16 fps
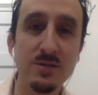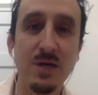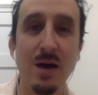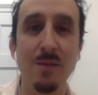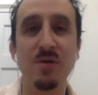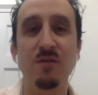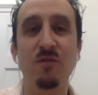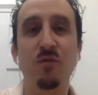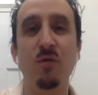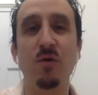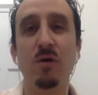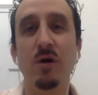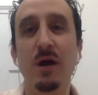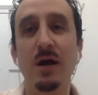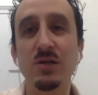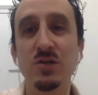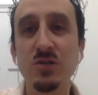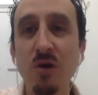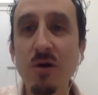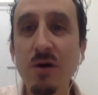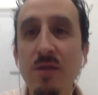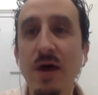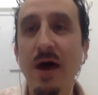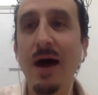Tom, before I show
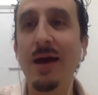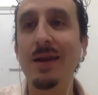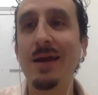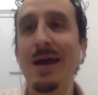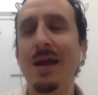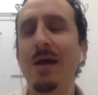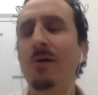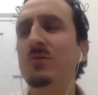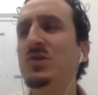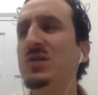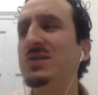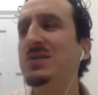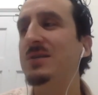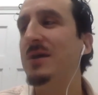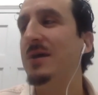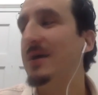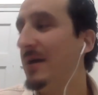you that, and I'll just